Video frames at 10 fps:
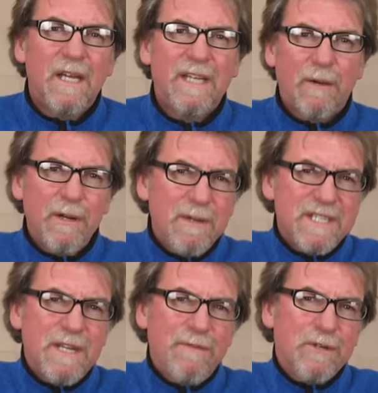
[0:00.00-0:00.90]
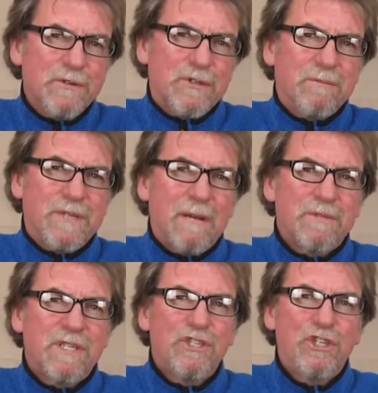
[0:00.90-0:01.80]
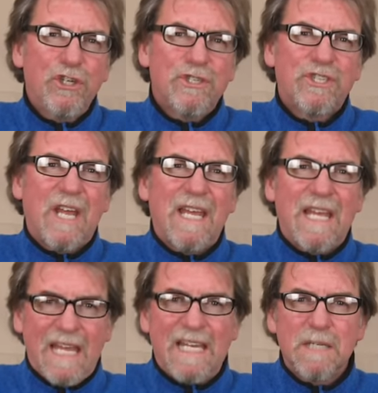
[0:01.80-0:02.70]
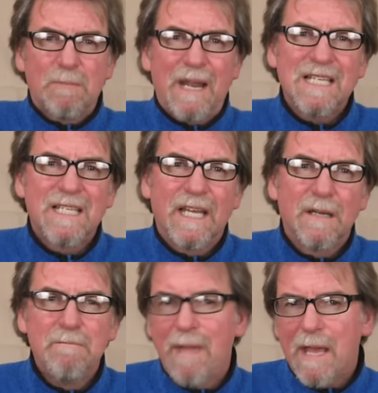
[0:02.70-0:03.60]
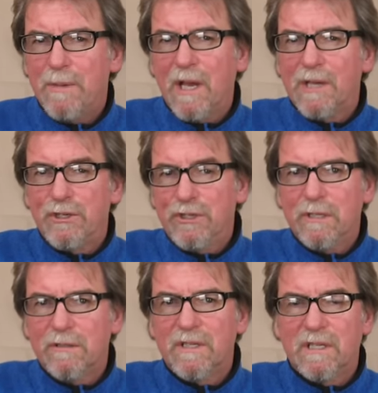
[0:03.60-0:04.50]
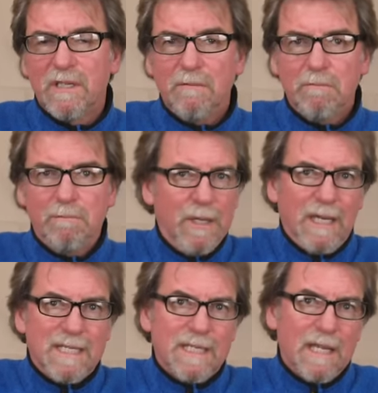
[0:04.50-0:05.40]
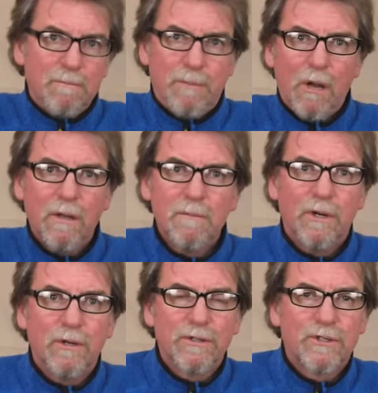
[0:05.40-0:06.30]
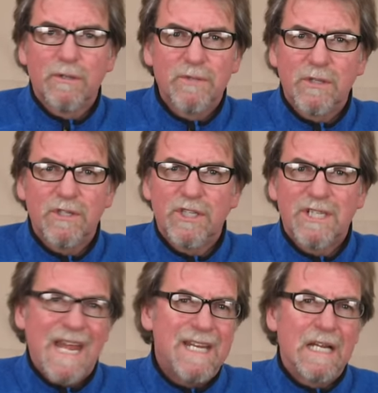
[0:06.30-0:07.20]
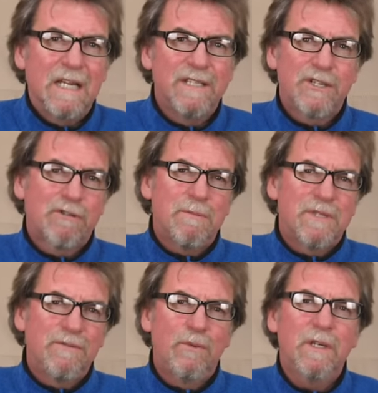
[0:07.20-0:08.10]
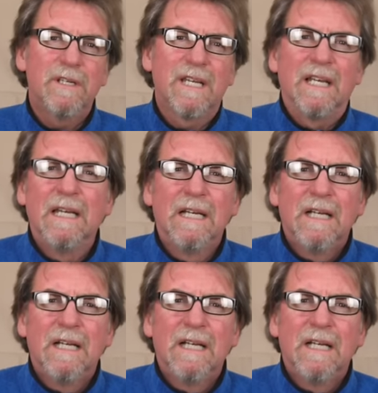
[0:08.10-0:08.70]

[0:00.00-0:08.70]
Now, I know it's difficult sometimes to just say it is plastic, and maybe I should use the term ballistic polymer or some such technically descriptive wording.